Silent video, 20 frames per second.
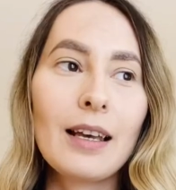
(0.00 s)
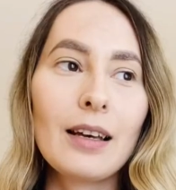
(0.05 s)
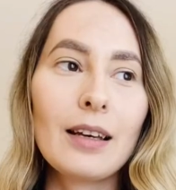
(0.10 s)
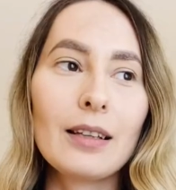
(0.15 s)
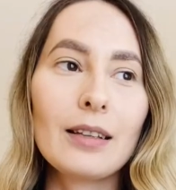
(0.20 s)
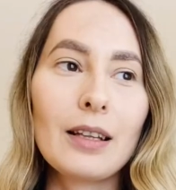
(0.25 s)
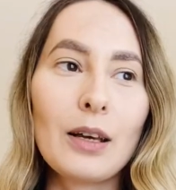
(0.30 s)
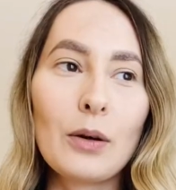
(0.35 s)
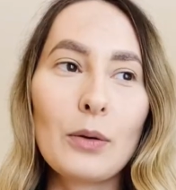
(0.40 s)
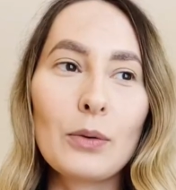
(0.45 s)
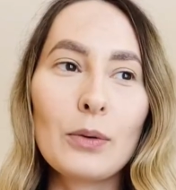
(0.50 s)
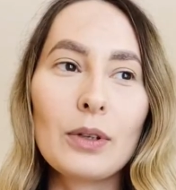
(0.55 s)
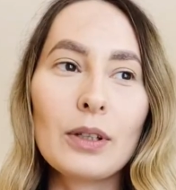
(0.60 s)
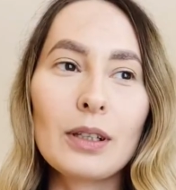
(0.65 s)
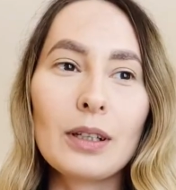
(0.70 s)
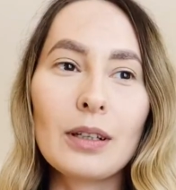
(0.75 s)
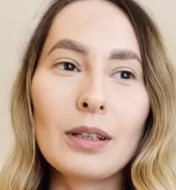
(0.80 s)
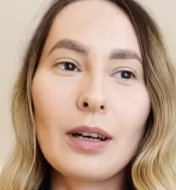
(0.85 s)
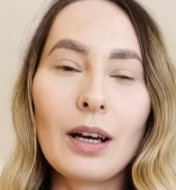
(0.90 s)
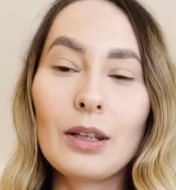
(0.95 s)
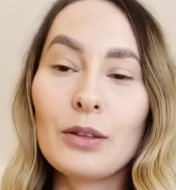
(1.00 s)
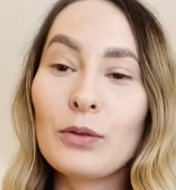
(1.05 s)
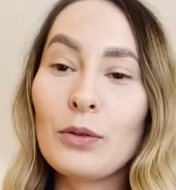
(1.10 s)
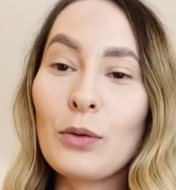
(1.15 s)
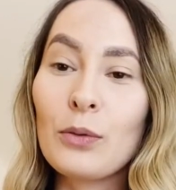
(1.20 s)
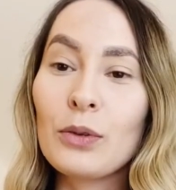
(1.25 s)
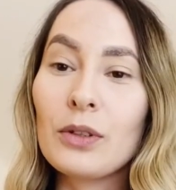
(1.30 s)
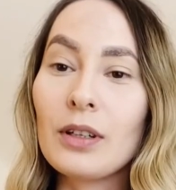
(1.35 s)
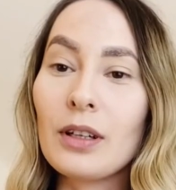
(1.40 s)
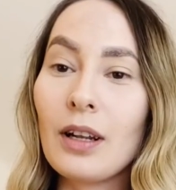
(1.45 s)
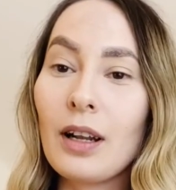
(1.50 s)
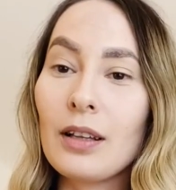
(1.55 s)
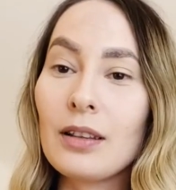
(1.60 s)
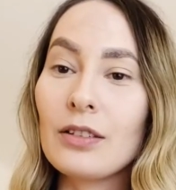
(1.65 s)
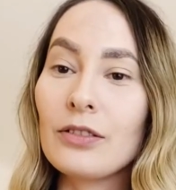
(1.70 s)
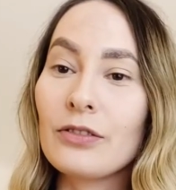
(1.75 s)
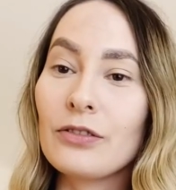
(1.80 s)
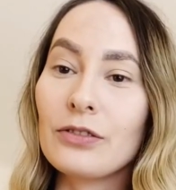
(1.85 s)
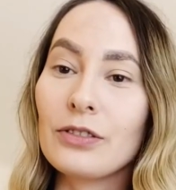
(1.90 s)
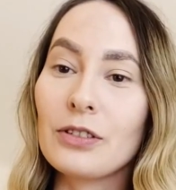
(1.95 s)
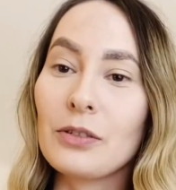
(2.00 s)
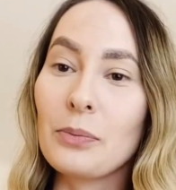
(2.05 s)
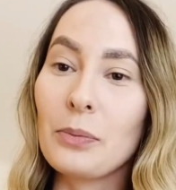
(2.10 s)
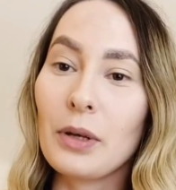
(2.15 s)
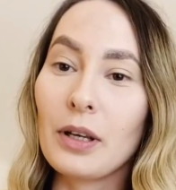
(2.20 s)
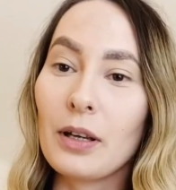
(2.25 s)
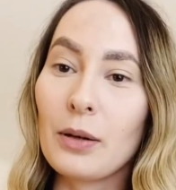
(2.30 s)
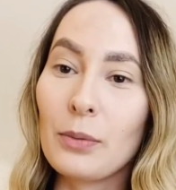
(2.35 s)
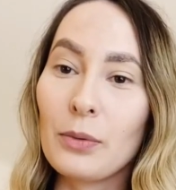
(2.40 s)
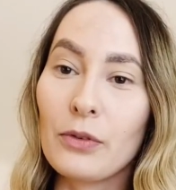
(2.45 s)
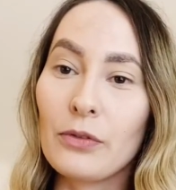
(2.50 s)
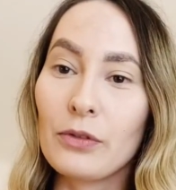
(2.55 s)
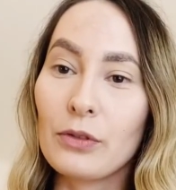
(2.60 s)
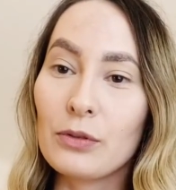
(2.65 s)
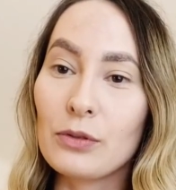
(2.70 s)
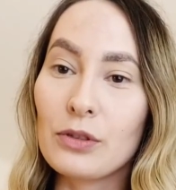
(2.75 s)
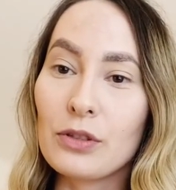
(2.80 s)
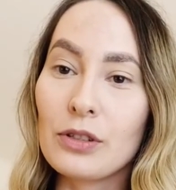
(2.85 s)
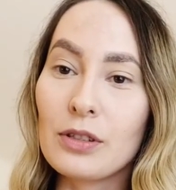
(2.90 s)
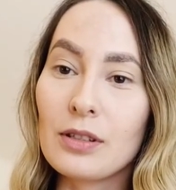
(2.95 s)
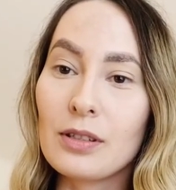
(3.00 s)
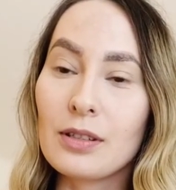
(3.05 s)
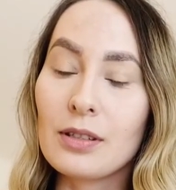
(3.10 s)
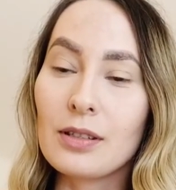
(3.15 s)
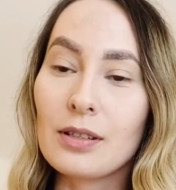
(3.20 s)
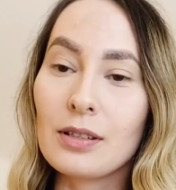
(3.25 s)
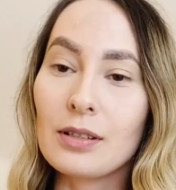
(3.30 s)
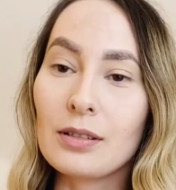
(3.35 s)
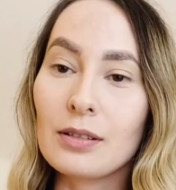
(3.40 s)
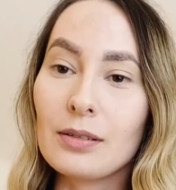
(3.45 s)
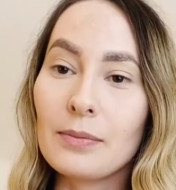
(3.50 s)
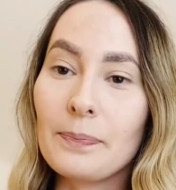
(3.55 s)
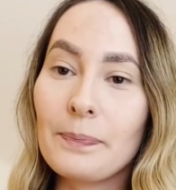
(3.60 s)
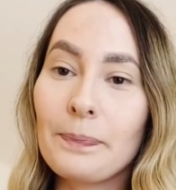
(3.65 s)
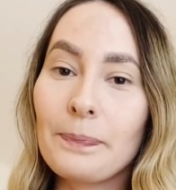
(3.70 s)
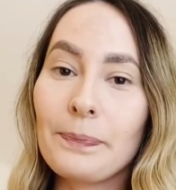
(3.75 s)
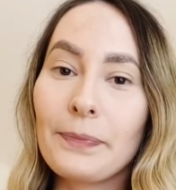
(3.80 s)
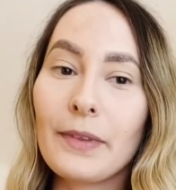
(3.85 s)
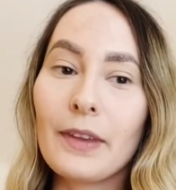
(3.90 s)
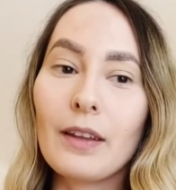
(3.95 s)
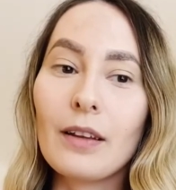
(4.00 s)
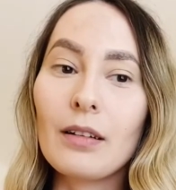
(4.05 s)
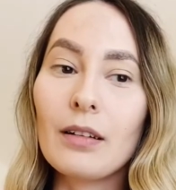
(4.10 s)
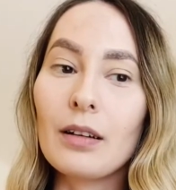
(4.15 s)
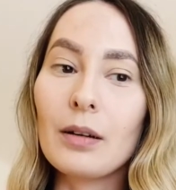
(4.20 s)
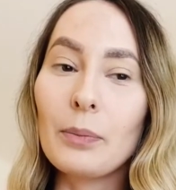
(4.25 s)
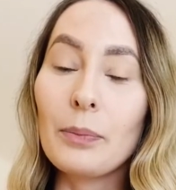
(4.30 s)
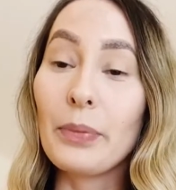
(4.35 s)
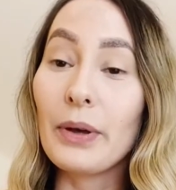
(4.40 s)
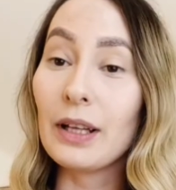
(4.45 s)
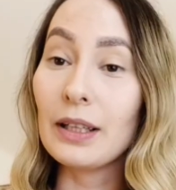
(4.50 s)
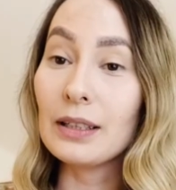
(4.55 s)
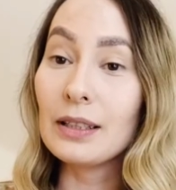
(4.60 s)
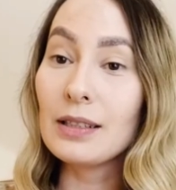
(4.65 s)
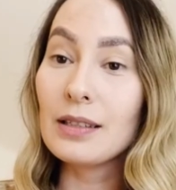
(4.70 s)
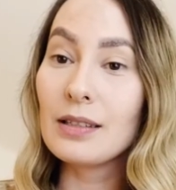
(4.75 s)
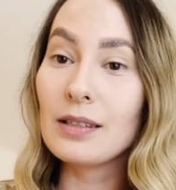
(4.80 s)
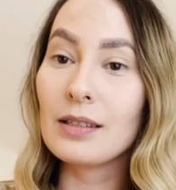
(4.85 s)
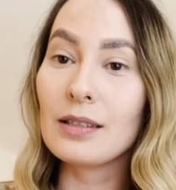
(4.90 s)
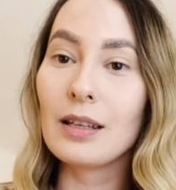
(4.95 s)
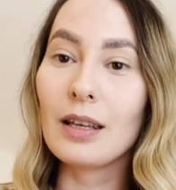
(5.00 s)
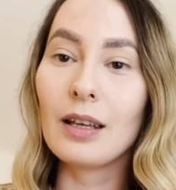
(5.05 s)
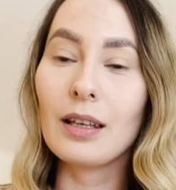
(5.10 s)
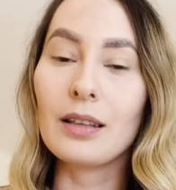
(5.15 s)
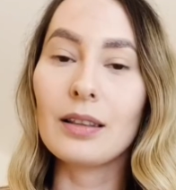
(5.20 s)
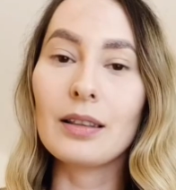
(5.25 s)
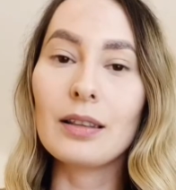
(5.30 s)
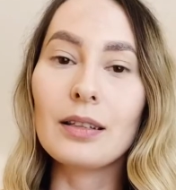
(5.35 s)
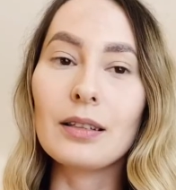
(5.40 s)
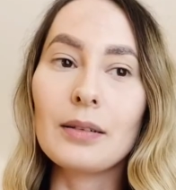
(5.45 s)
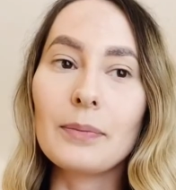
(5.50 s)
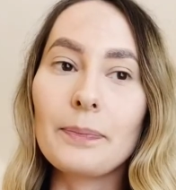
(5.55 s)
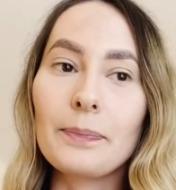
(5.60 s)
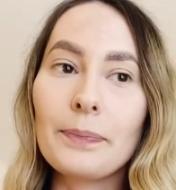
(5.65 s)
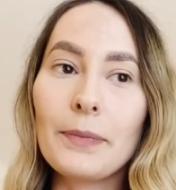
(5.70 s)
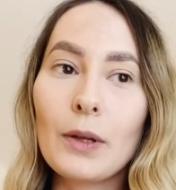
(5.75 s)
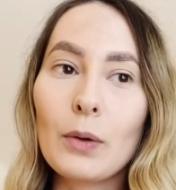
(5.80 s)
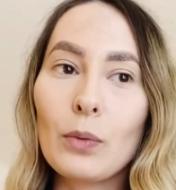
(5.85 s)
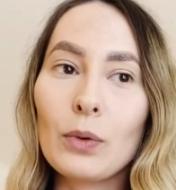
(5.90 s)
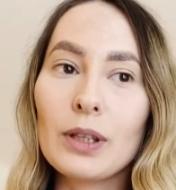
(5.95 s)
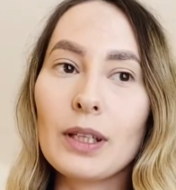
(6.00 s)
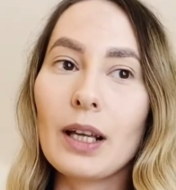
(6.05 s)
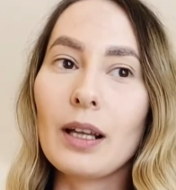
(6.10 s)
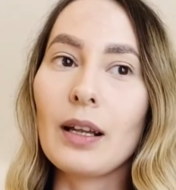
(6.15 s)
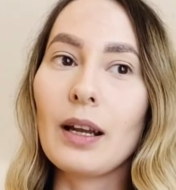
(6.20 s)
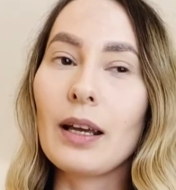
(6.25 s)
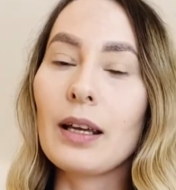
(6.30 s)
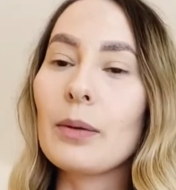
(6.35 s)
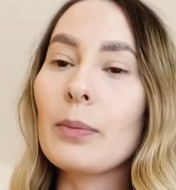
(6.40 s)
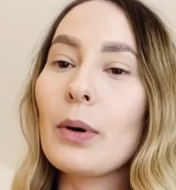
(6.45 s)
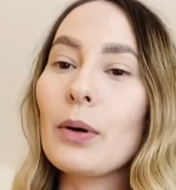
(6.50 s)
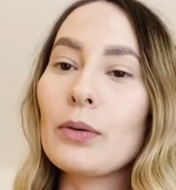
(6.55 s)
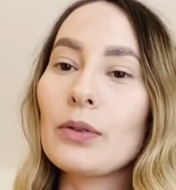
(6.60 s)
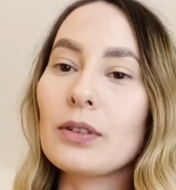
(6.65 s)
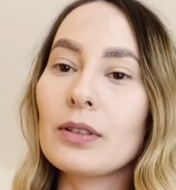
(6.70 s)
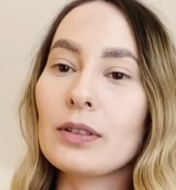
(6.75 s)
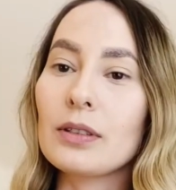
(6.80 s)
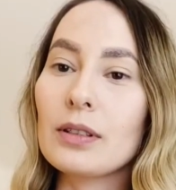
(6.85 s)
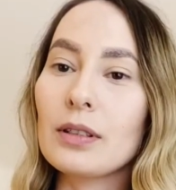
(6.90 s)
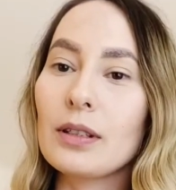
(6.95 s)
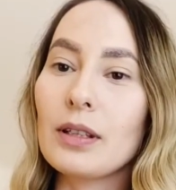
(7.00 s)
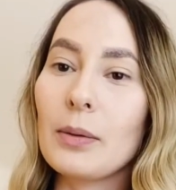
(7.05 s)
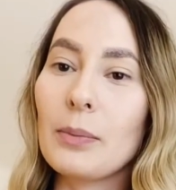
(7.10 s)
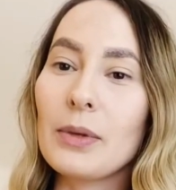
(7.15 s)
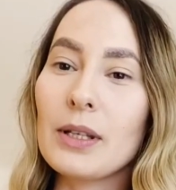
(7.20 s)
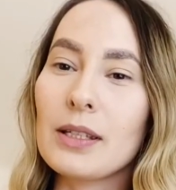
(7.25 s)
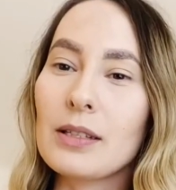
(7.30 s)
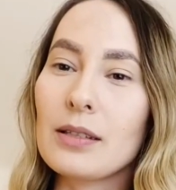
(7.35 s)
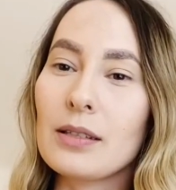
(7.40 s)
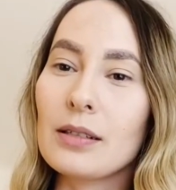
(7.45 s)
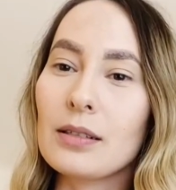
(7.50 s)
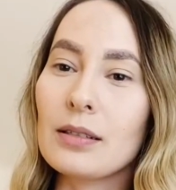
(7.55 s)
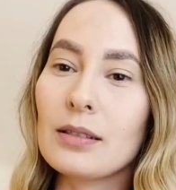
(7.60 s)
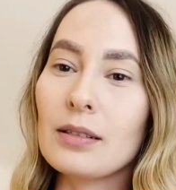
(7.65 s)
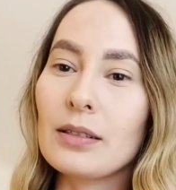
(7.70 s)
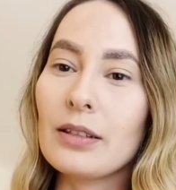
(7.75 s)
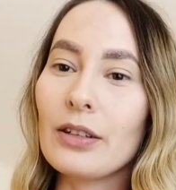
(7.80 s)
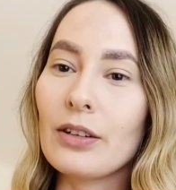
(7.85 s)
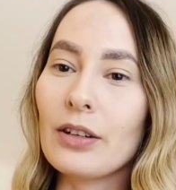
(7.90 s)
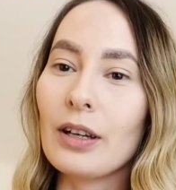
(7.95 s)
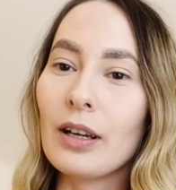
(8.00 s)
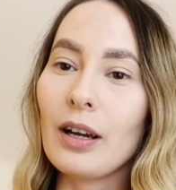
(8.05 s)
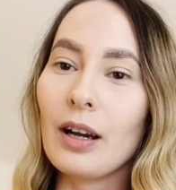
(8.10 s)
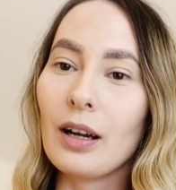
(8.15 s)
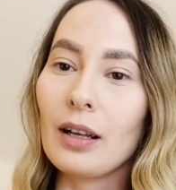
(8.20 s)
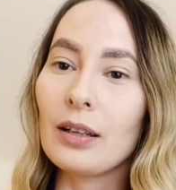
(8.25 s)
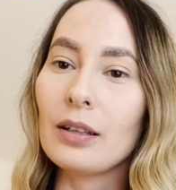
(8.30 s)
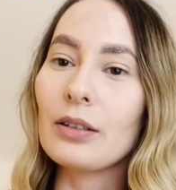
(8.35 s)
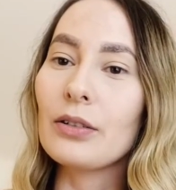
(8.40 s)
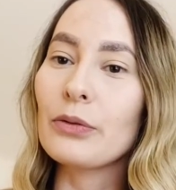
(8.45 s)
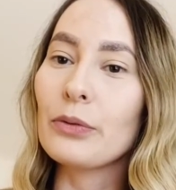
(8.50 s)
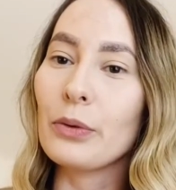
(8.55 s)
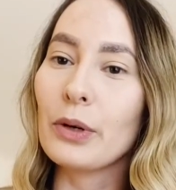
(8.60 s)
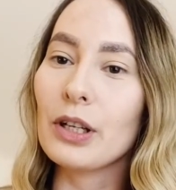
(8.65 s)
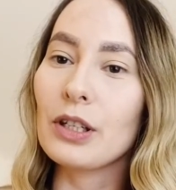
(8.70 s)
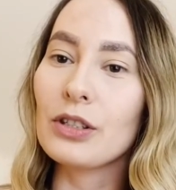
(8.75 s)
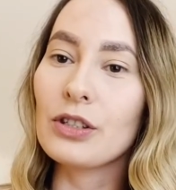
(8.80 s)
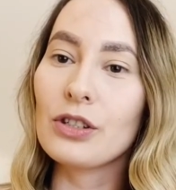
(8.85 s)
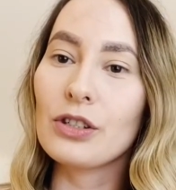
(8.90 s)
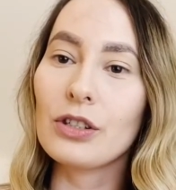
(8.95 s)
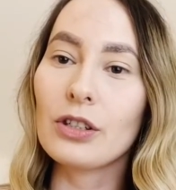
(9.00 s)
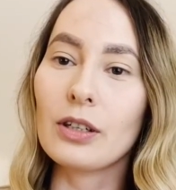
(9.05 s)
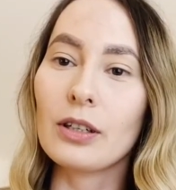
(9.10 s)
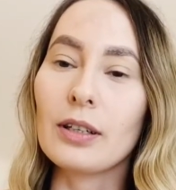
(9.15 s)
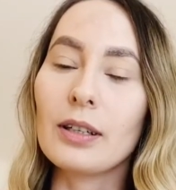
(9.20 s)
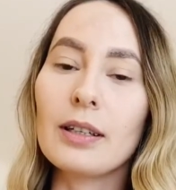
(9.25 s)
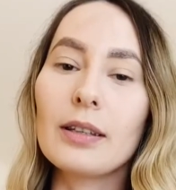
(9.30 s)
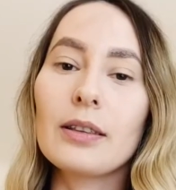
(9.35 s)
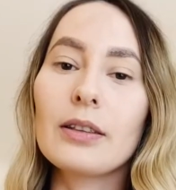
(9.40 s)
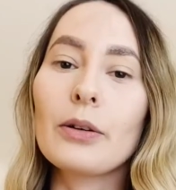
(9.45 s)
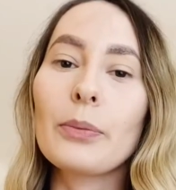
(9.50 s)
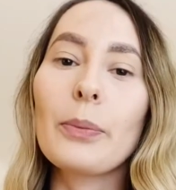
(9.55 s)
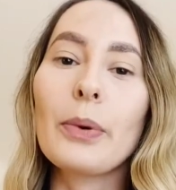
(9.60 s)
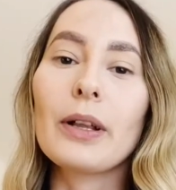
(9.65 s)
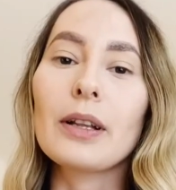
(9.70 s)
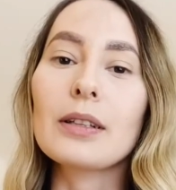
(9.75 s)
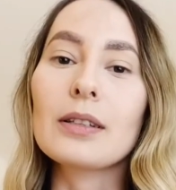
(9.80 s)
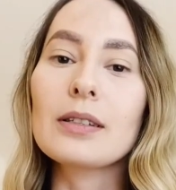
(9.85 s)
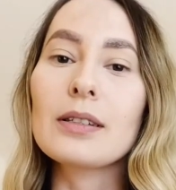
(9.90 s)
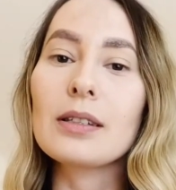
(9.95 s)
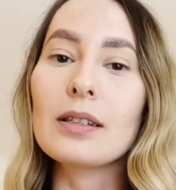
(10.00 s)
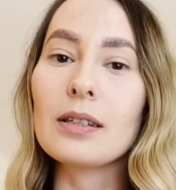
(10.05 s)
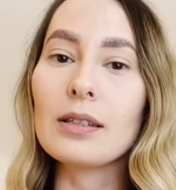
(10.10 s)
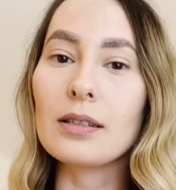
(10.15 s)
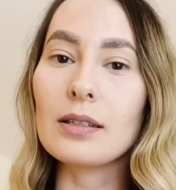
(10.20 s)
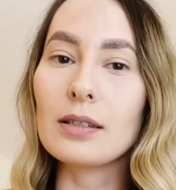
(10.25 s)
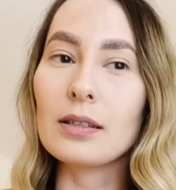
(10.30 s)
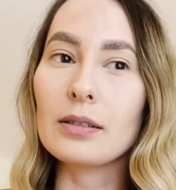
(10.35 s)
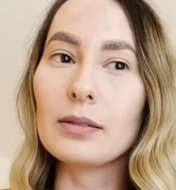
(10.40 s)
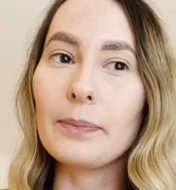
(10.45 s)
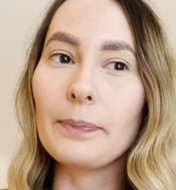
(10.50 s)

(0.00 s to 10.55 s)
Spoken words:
Now, I do own a lot of Makeup Revolution's palettes, and what I like about them is their color range in their palettes is